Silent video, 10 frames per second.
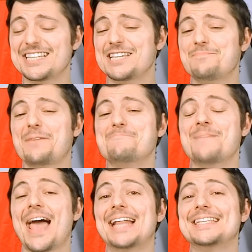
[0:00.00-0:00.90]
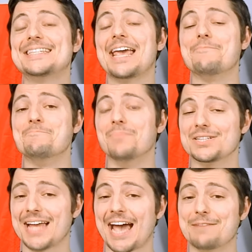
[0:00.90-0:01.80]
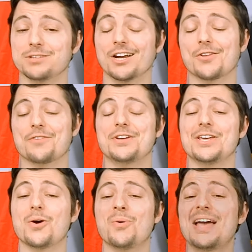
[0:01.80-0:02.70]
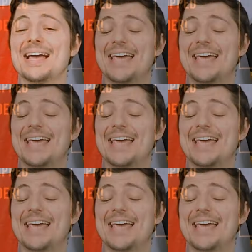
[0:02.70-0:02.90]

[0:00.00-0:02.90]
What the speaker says: Next is my Manscaped must-add player of the video,